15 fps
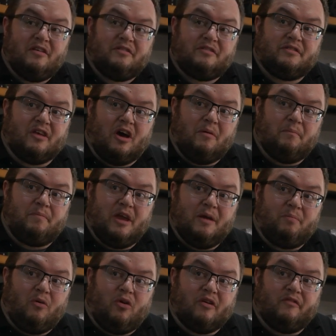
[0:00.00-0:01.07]
Some
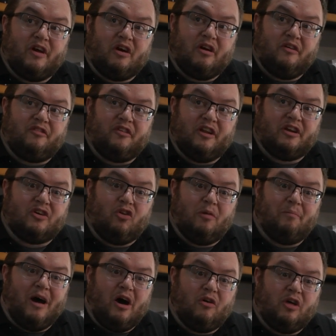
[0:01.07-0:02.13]
people are very finical
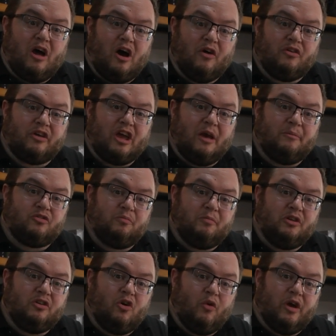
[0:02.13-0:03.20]
about how their game should
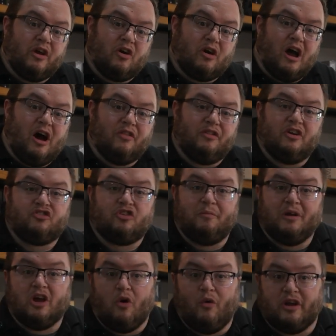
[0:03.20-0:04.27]
be doing or how this
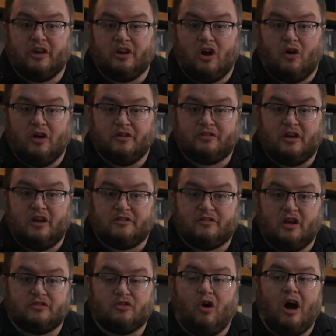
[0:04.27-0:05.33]
should be going. It's
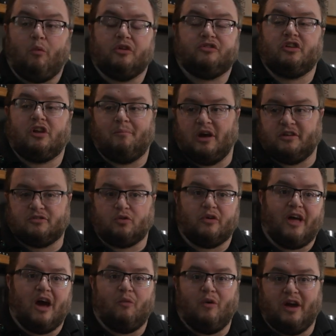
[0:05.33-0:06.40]
this. Oh, I want to set up my
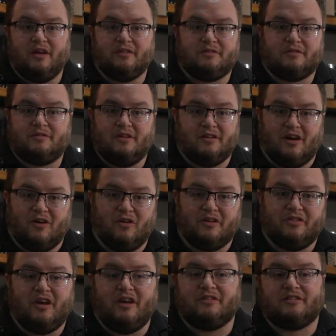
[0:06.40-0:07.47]
store that way. It's,
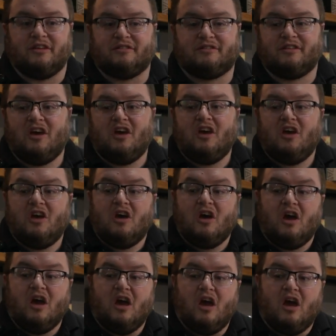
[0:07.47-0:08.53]
or this. It's,
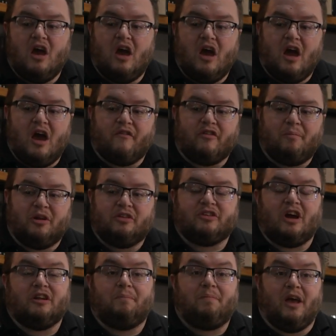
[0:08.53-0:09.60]
everybody's
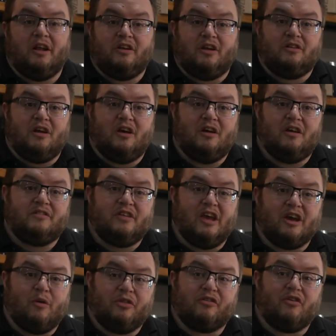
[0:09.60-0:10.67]
got an opinion.
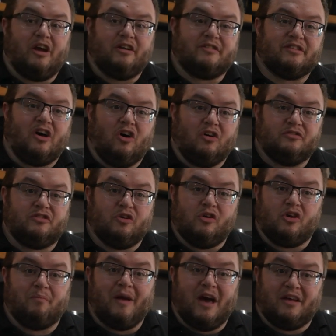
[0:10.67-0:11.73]
Take it with a grain of salt. Do
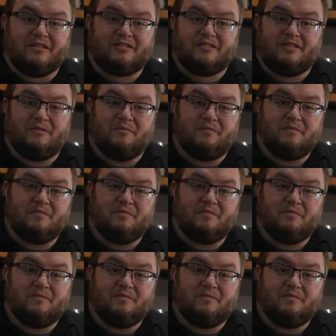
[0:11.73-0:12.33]
your best.